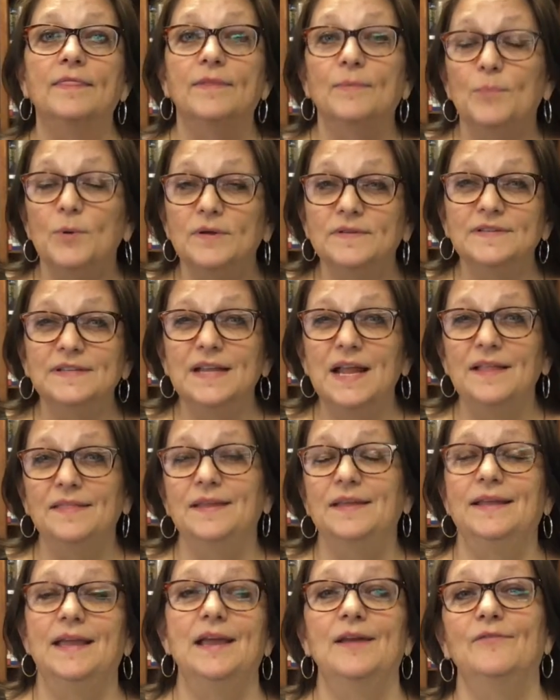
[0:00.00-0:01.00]
The books that I
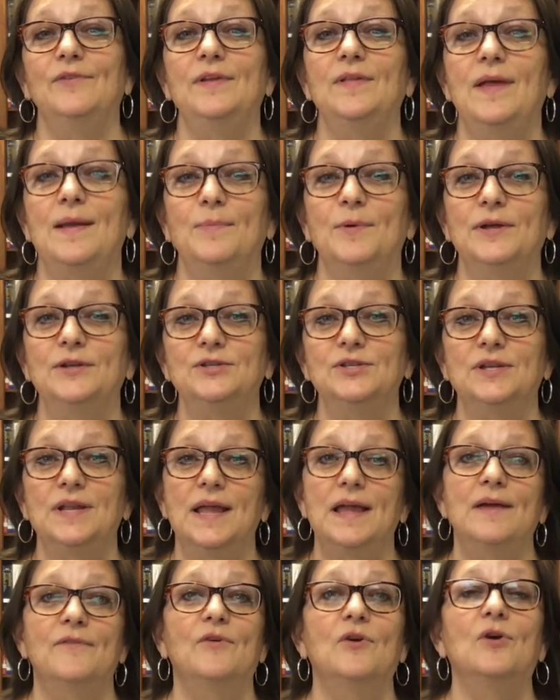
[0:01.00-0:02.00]
think every library should
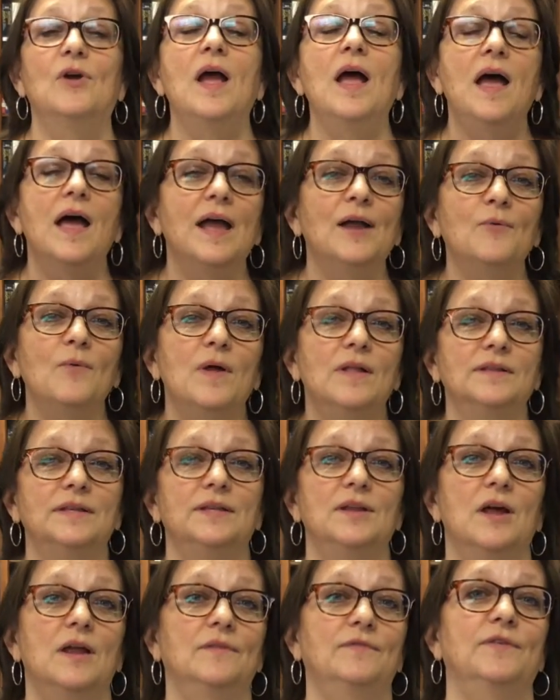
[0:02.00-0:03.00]
have are high
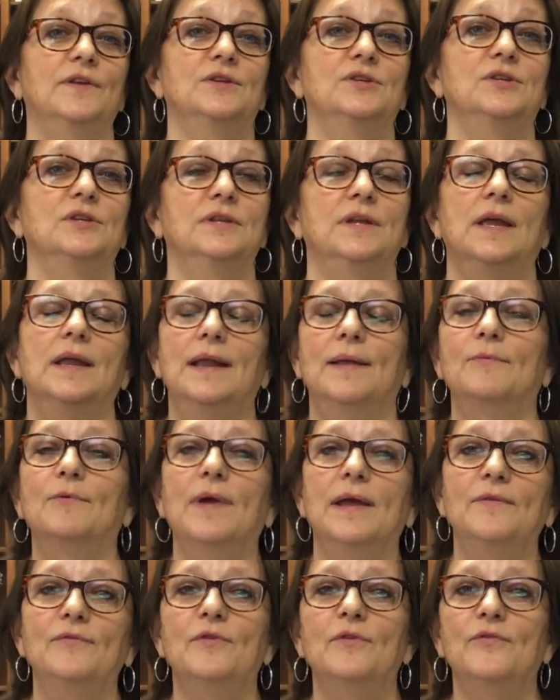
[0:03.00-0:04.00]
quality nonfiction, and I'm
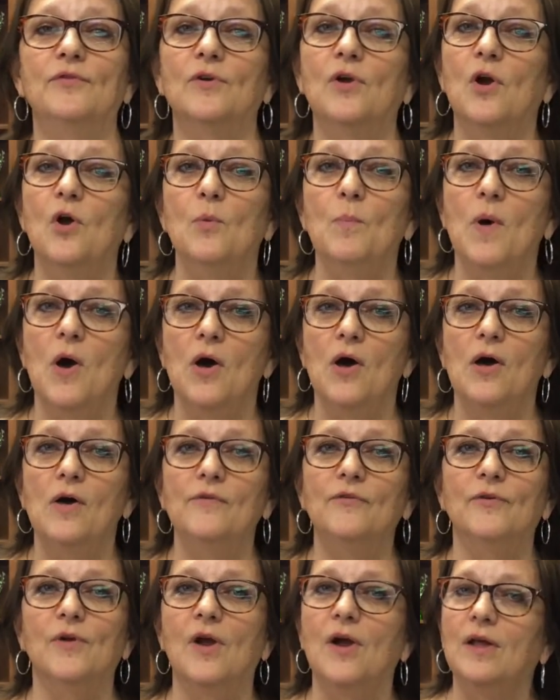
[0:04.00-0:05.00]
grateful for Hope Hall
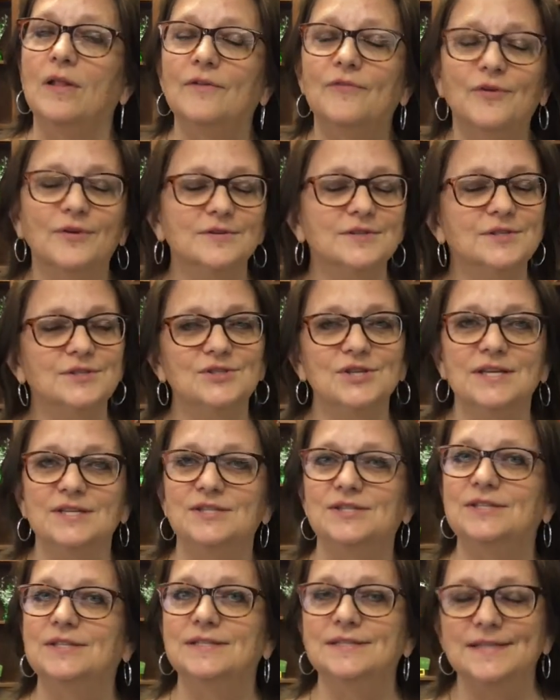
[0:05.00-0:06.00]
for all of her
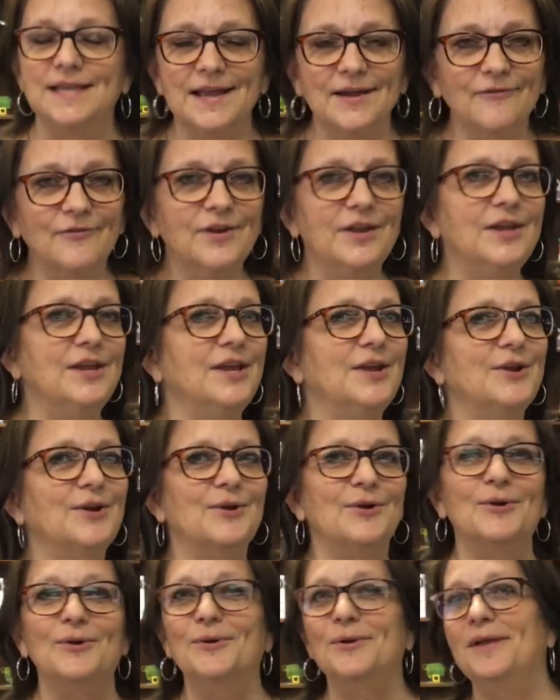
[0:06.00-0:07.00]
suggestions every
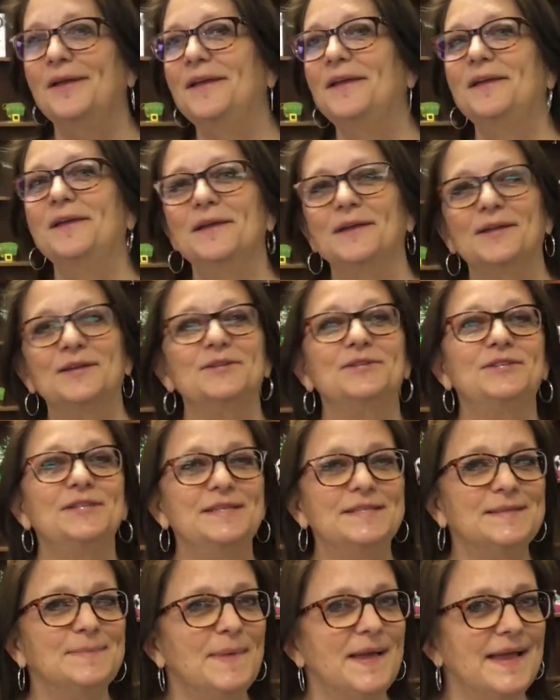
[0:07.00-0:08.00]
year because
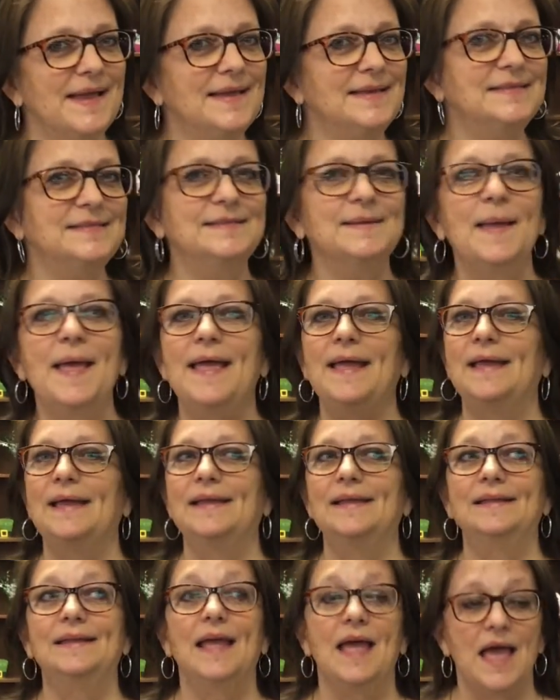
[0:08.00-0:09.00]
she's the best.
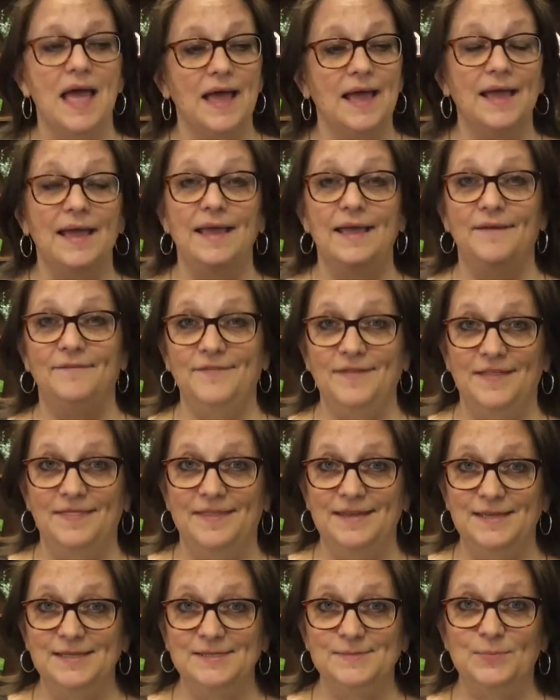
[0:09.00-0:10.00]
And I have
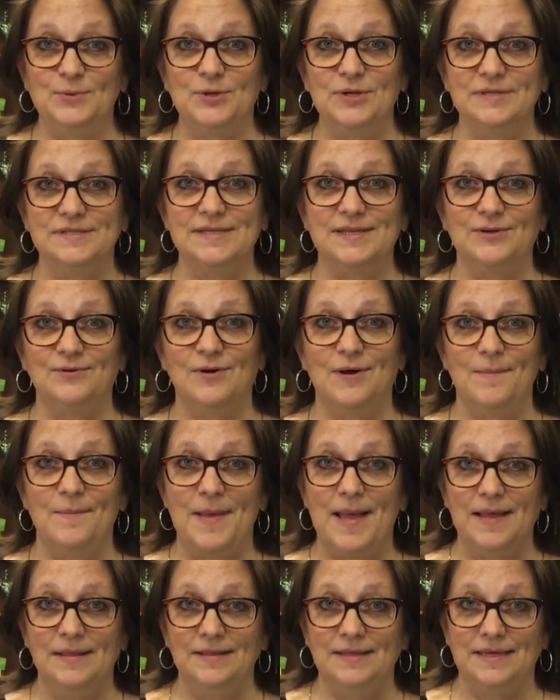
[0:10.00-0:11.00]
these books that are on
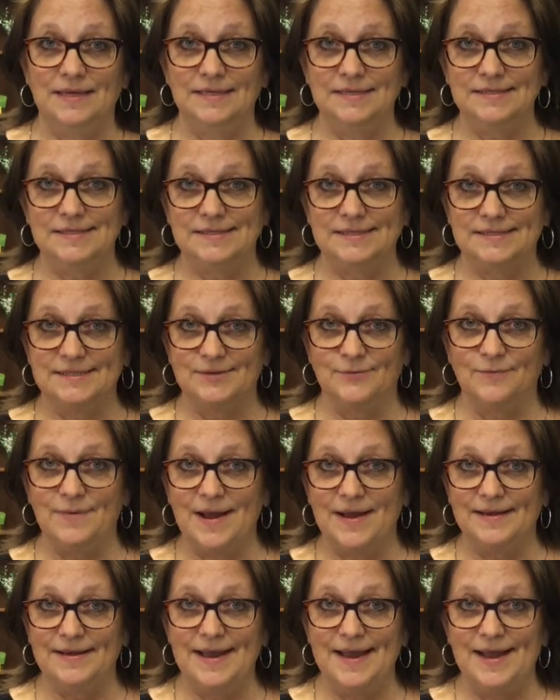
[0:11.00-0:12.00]
my list
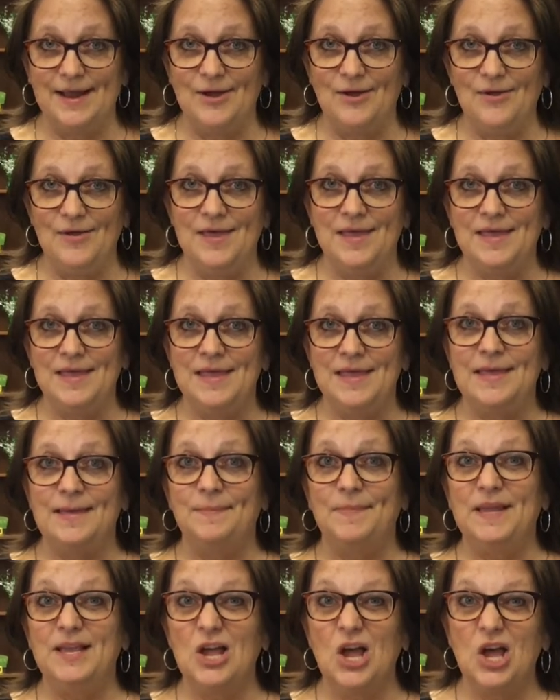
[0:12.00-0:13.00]
right now
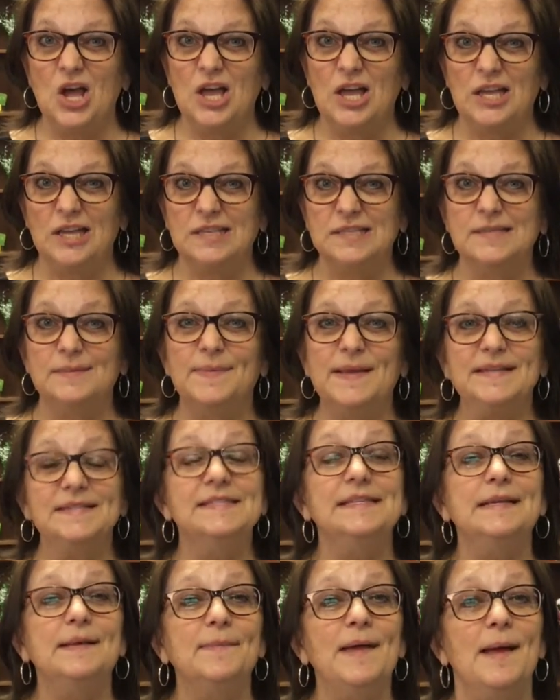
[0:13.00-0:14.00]
because the
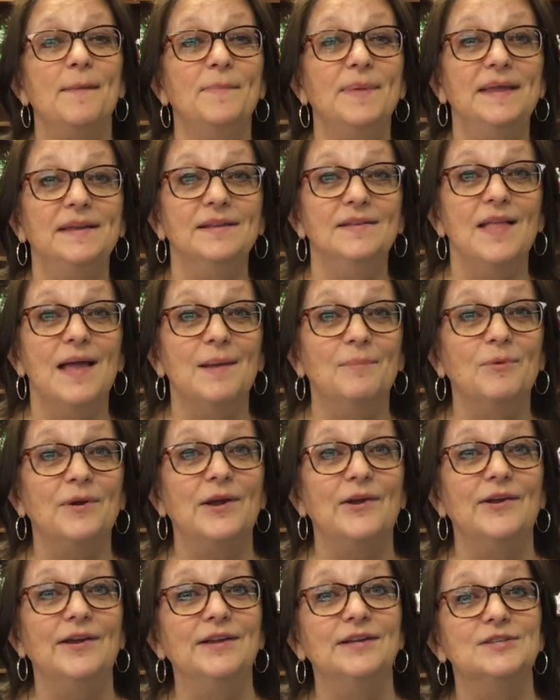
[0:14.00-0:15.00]
best thing about being a
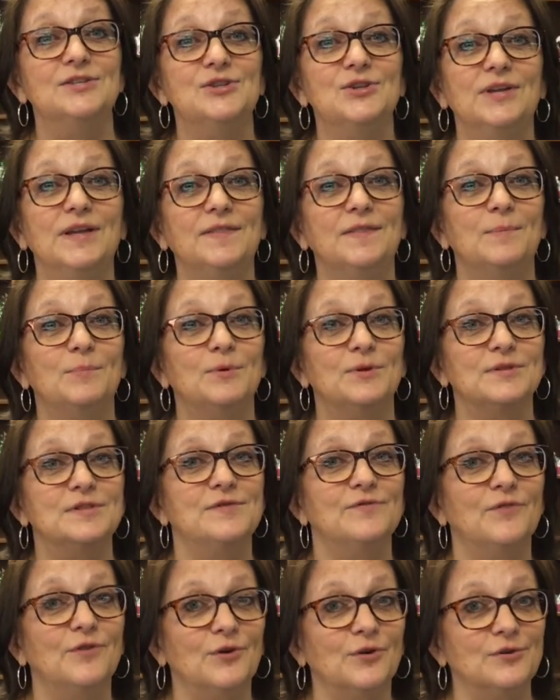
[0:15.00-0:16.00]
librarian is you get the
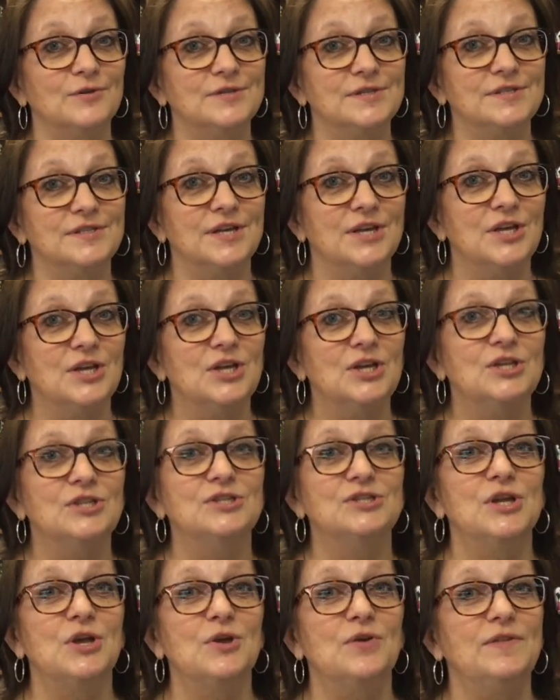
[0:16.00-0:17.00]
books first.
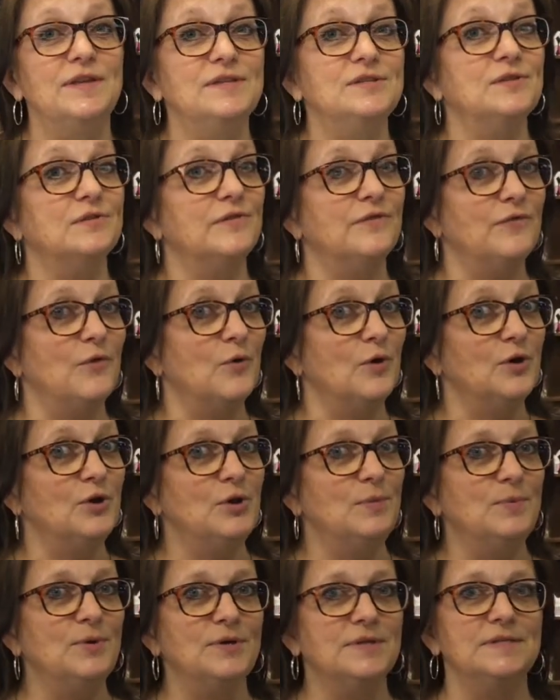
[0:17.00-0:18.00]
So these are 4
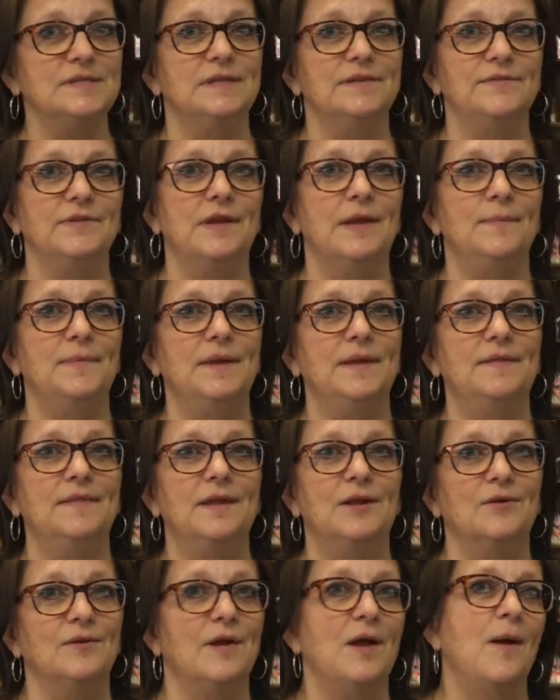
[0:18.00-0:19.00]
new books that have come in
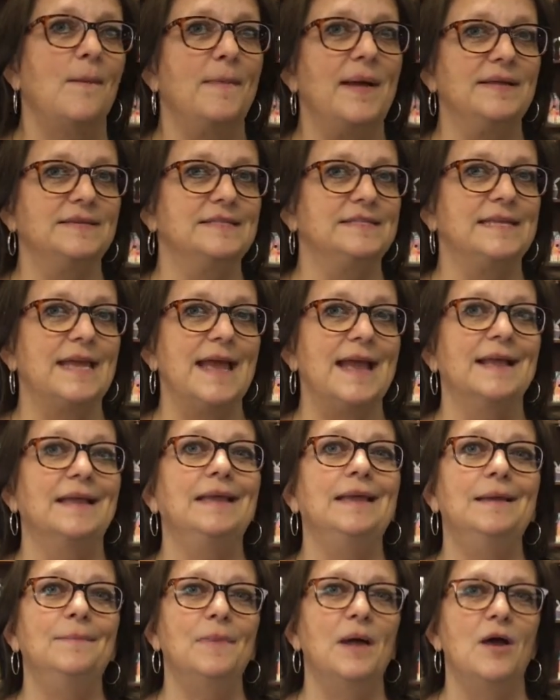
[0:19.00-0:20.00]
that are on my stack
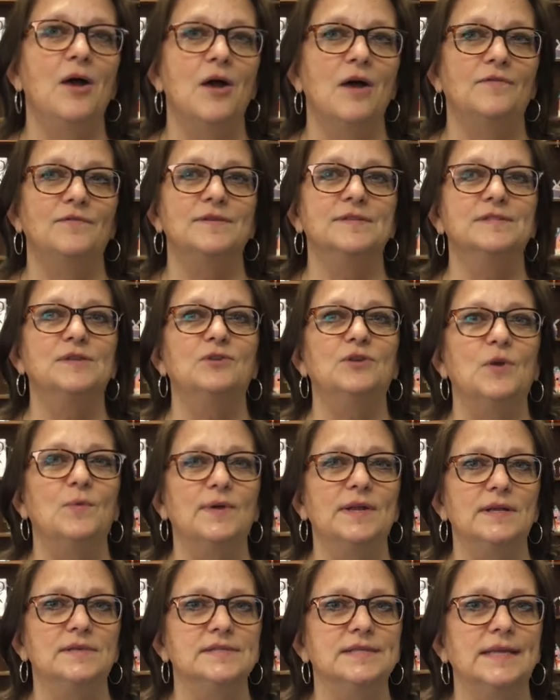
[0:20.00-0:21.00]
in my office so no
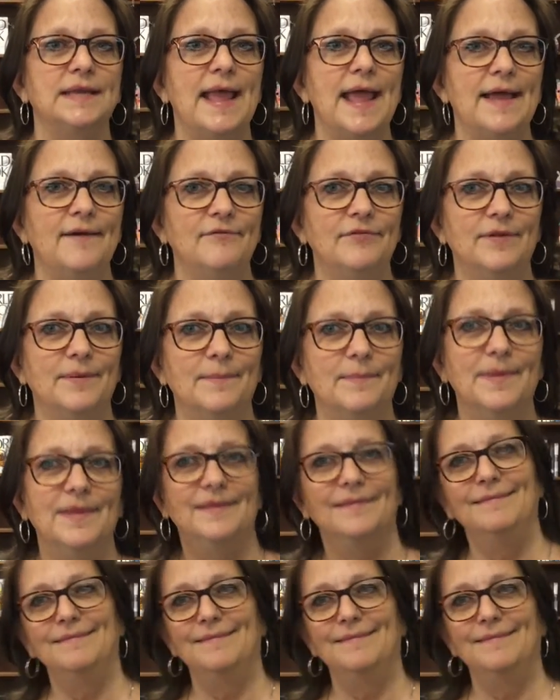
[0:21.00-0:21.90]
one else can have them.